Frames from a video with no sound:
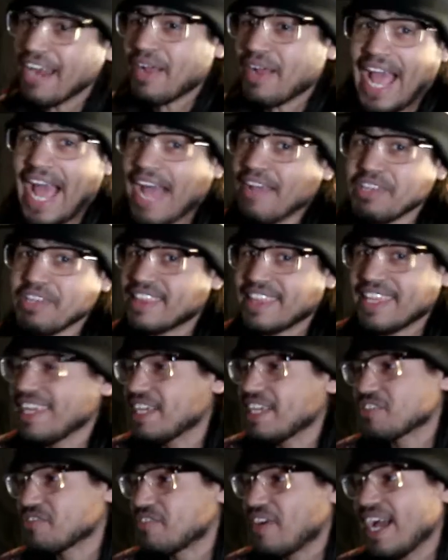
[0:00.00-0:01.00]
I don't have to
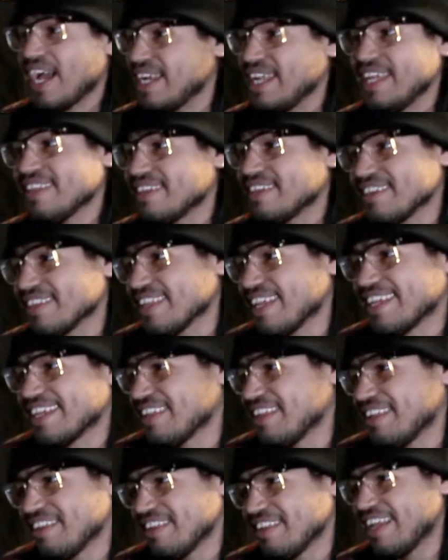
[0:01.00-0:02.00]
think it's fine either. Like,
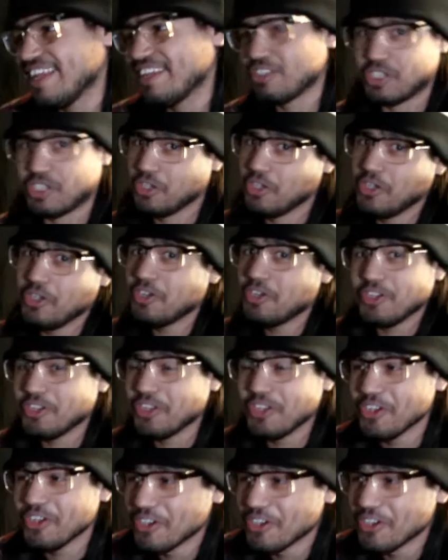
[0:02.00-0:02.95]
no, like, like it's do their you, pro- do